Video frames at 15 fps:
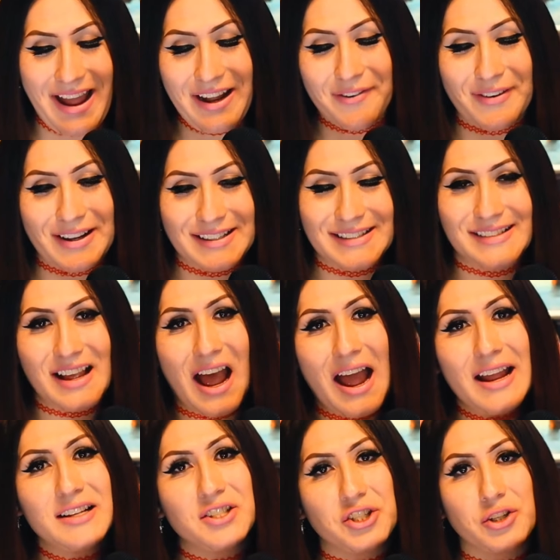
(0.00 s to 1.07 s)
uh, anyways,
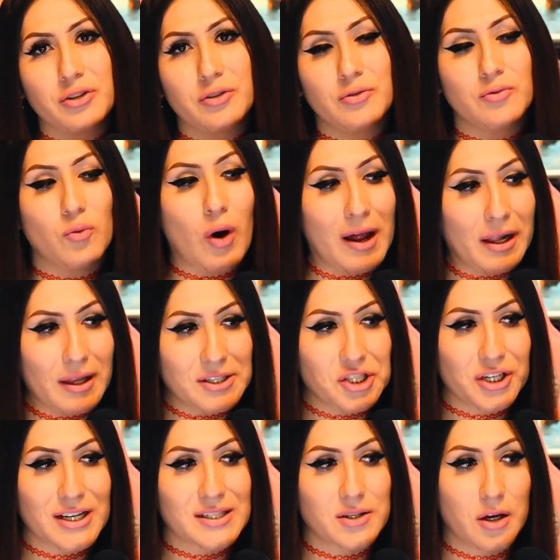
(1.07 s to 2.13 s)
I do want to
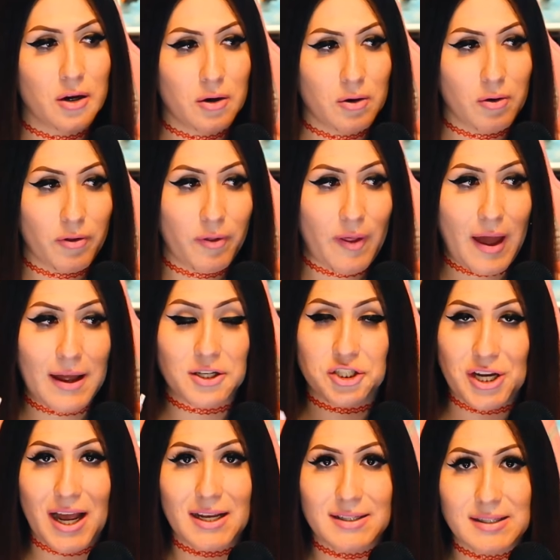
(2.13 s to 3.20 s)
let you guys know that
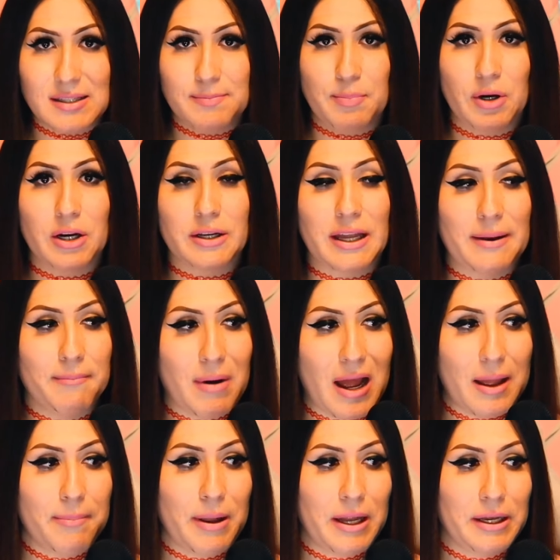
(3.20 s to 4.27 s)
Jazz's book, in
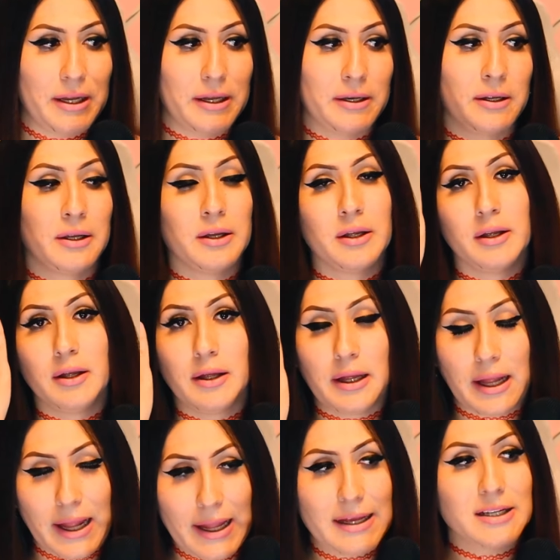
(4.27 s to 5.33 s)
my opinion,
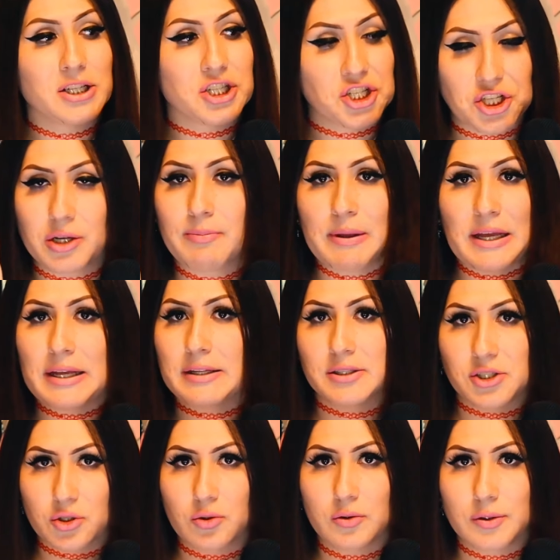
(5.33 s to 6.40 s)
it should be
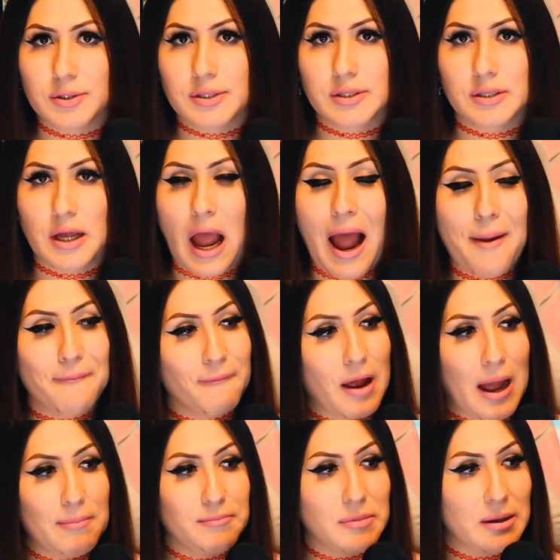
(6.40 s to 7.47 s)
in schools.
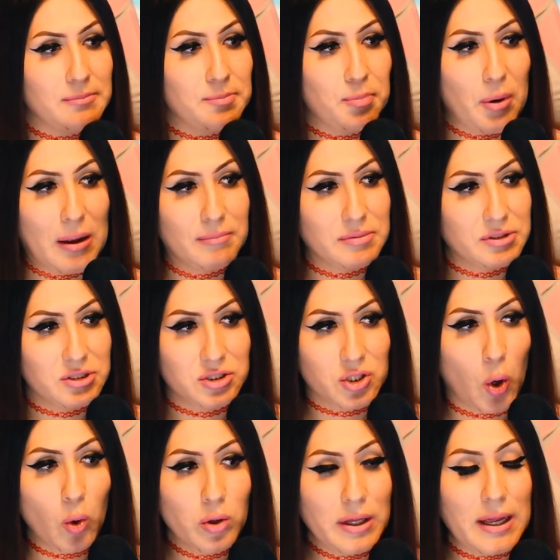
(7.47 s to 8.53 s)
I'm I'm I'm I'm
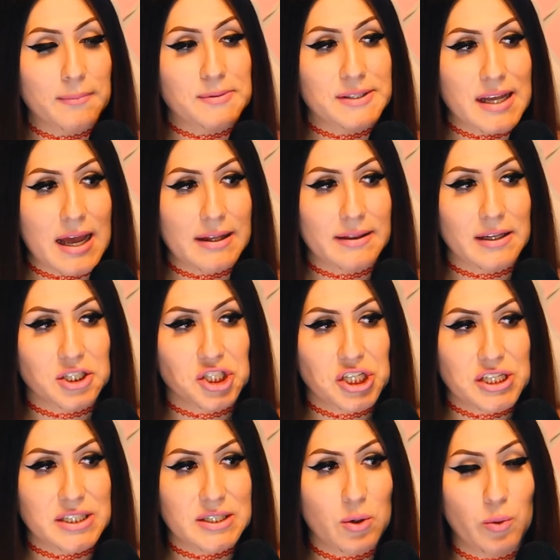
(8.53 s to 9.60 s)
totally upset that
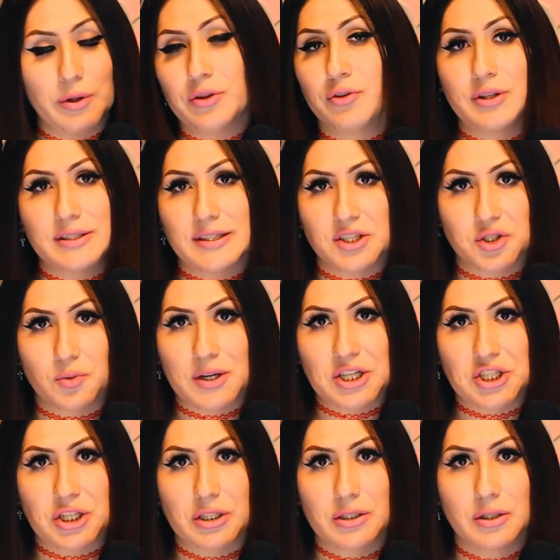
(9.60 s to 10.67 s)
she is going through this
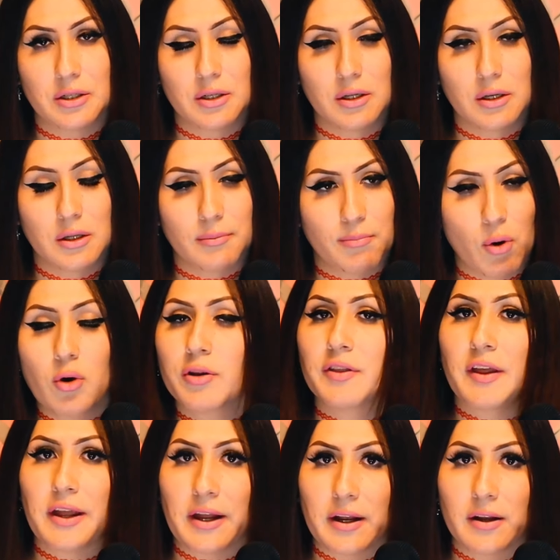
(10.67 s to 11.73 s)
situation. Poor
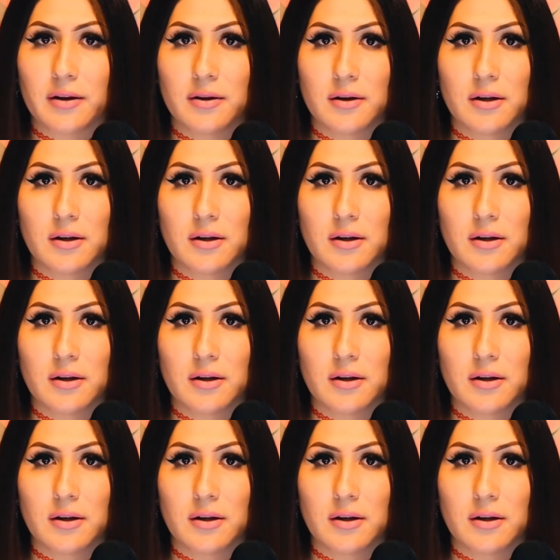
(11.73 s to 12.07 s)
thing.